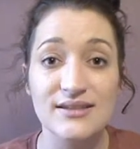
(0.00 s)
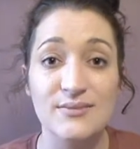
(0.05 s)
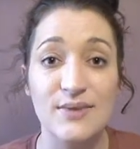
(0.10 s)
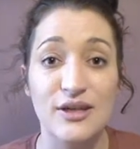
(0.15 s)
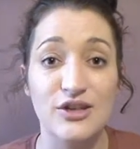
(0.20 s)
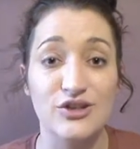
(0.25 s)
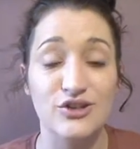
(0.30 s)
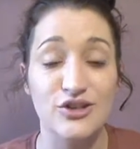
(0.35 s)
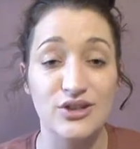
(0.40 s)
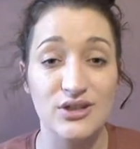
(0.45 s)
make
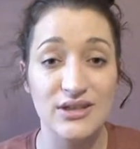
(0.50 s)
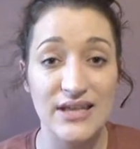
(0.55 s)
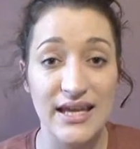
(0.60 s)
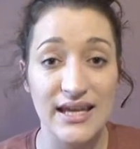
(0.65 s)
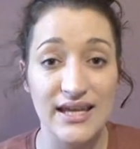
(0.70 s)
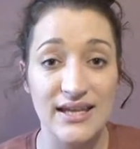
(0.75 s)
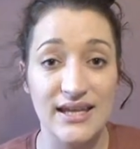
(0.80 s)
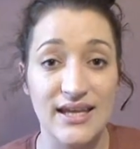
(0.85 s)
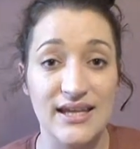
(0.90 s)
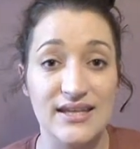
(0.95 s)
sure you
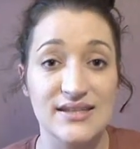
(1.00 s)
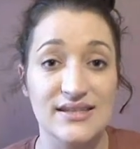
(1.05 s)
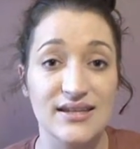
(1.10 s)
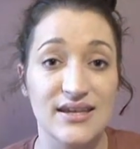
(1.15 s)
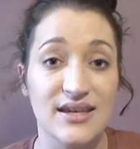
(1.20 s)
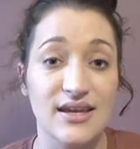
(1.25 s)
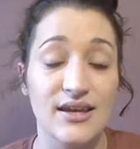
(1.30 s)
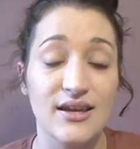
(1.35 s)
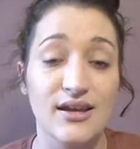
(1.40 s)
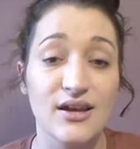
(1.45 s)
take it
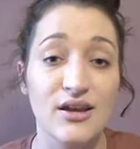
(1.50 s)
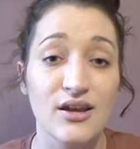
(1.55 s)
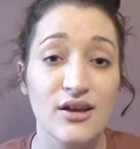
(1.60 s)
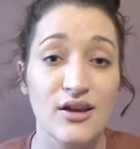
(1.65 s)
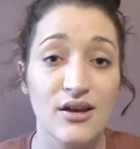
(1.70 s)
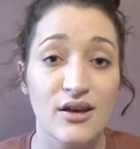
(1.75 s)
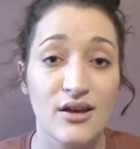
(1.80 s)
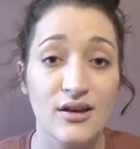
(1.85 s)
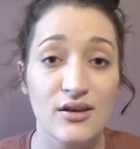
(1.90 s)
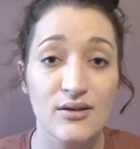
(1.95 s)
easy,
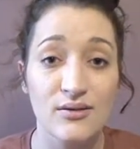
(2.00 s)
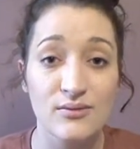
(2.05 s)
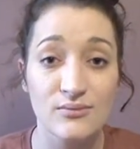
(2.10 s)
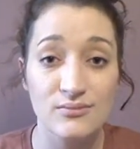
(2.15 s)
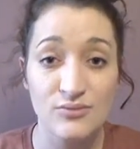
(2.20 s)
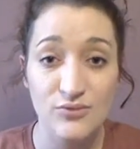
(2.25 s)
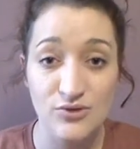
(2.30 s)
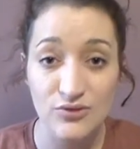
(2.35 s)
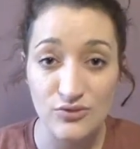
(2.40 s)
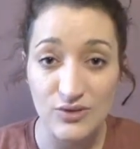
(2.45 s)

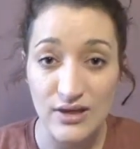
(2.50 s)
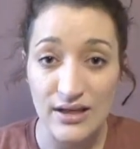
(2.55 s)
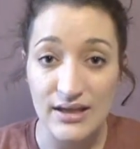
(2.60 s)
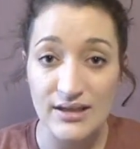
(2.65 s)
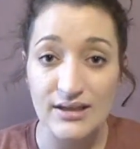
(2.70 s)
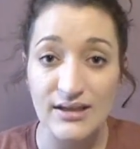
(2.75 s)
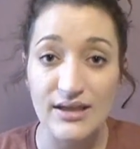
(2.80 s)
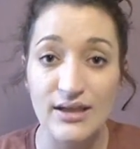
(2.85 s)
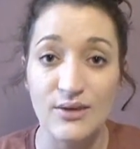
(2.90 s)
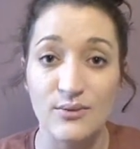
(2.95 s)
drink
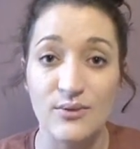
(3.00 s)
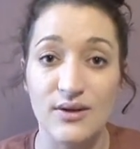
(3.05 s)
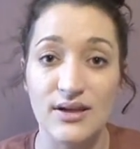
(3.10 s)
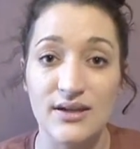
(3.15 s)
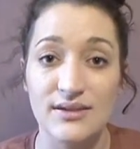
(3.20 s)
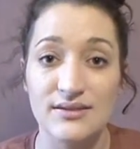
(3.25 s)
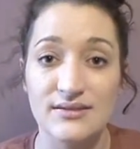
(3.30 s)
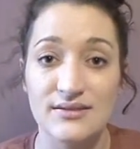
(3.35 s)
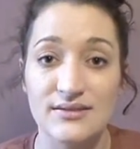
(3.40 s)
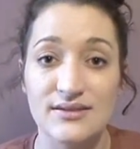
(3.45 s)
liquids,